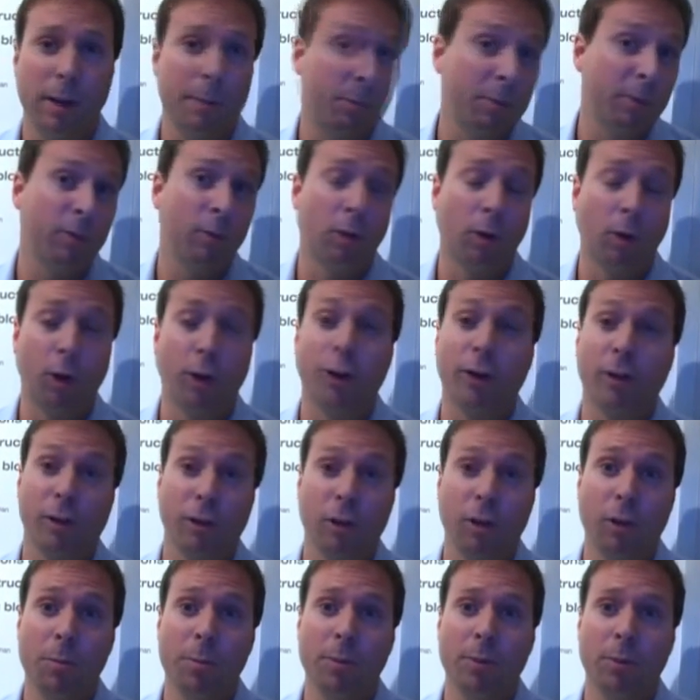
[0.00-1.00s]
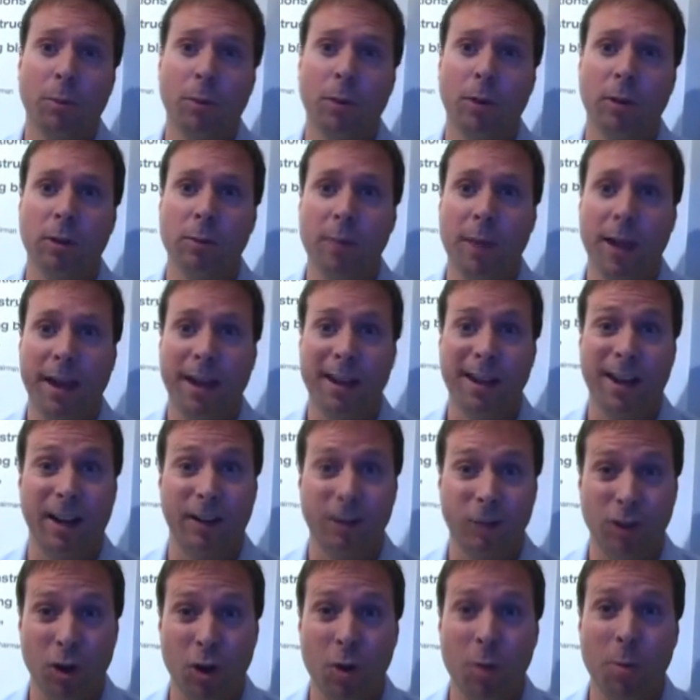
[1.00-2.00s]
right before Oracle Open World back in
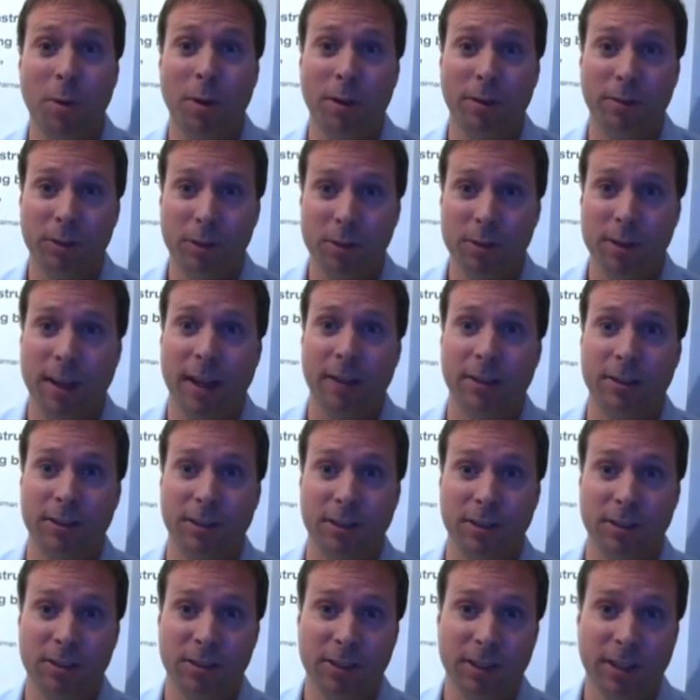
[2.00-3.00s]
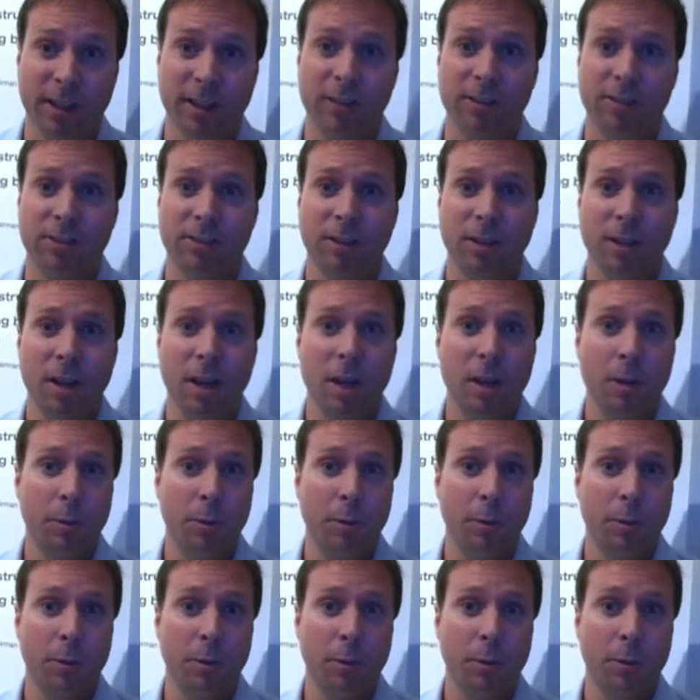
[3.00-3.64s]
October of 2006.